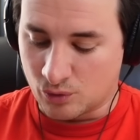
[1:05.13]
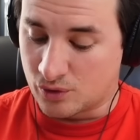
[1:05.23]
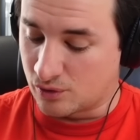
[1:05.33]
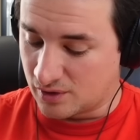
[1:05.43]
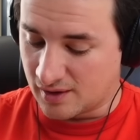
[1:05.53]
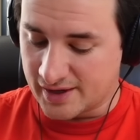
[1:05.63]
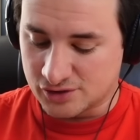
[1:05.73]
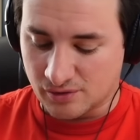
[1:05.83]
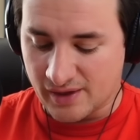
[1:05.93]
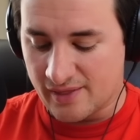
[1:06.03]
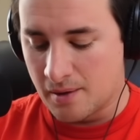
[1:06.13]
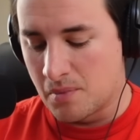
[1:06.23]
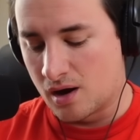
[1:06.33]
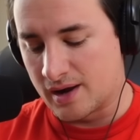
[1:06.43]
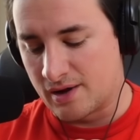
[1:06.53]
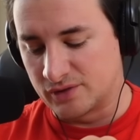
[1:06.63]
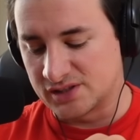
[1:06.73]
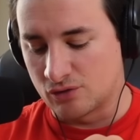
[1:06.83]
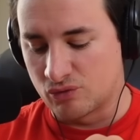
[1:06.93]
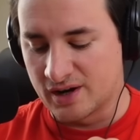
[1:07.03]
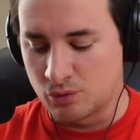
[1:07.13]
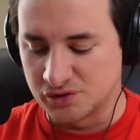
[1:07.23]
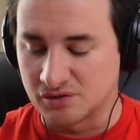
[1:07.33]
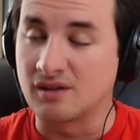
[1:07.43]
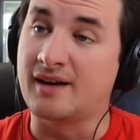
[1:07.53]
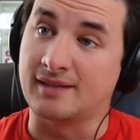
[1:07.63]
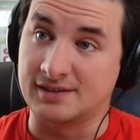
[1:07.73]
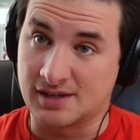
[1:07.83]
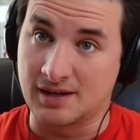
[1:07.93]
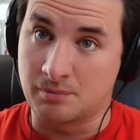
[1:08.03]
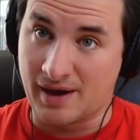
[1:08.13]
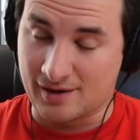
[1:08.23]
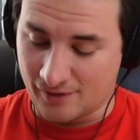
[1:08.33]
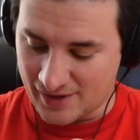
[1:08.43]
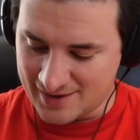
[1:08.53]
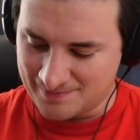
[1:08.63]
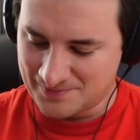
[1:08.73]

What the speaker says: We'll call you later on that. And then Mark Henry said, Rick was unlikely to hear back on that.